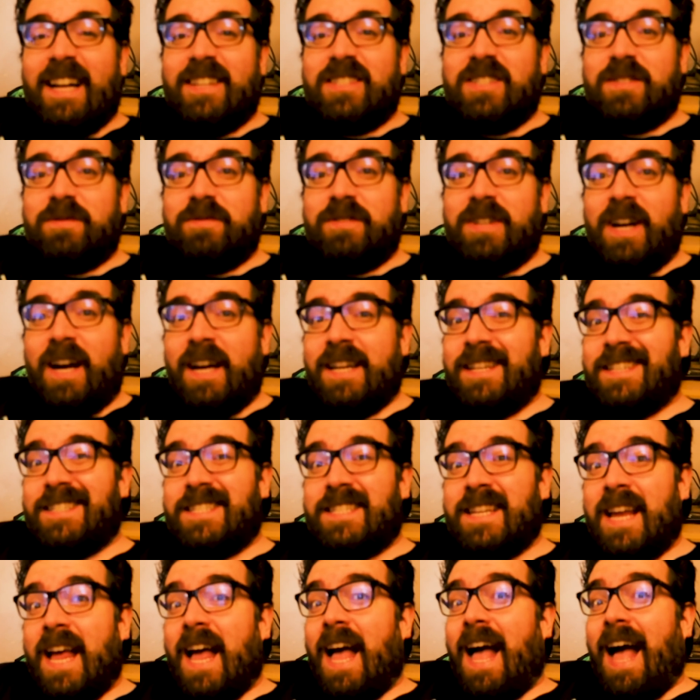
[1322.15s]
has some tights.
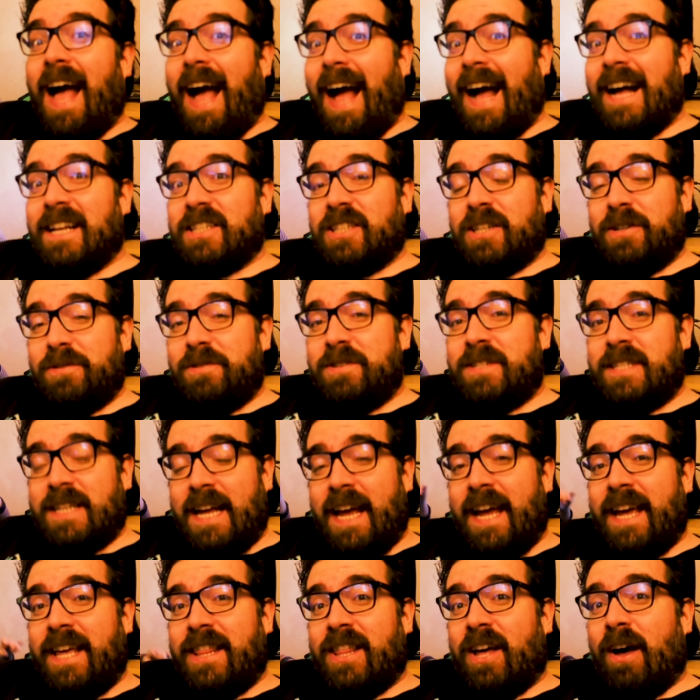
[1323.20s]
As I was
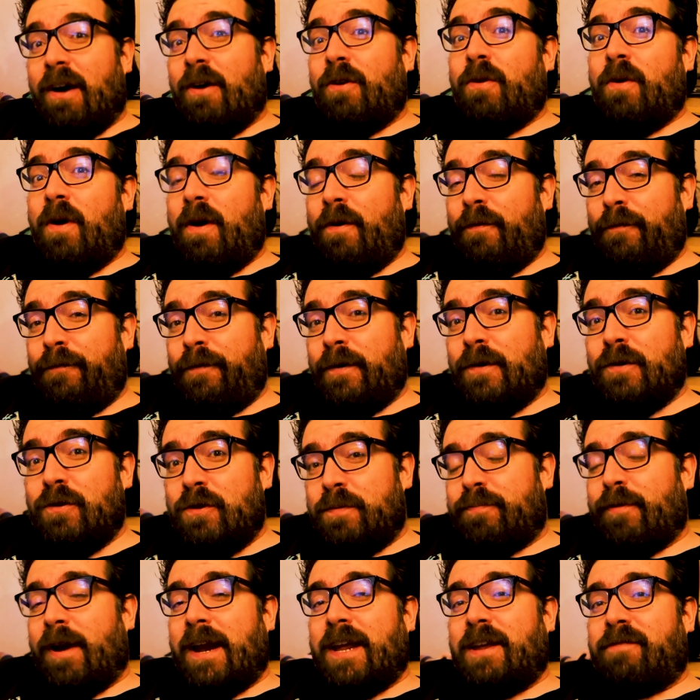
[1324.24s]
saying though,
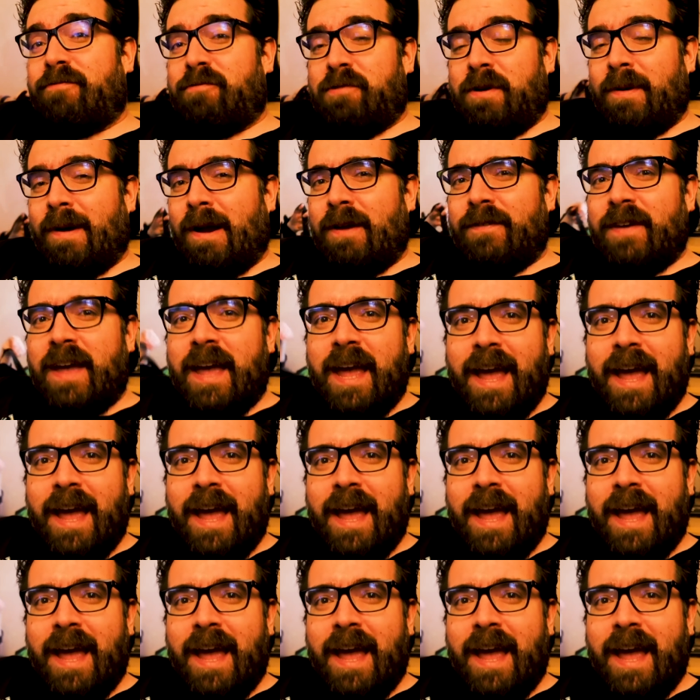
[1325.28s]
food break for over